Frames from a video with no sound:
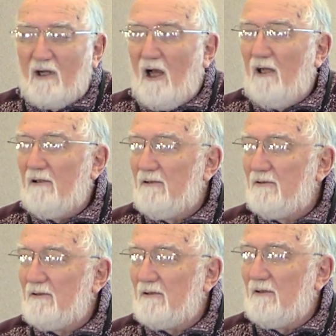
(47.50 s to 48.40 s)

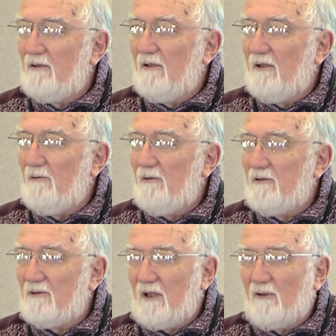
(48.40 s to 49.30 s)
islands in the
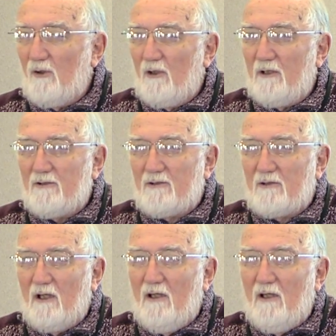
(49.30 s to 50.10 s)
St. Lawrence.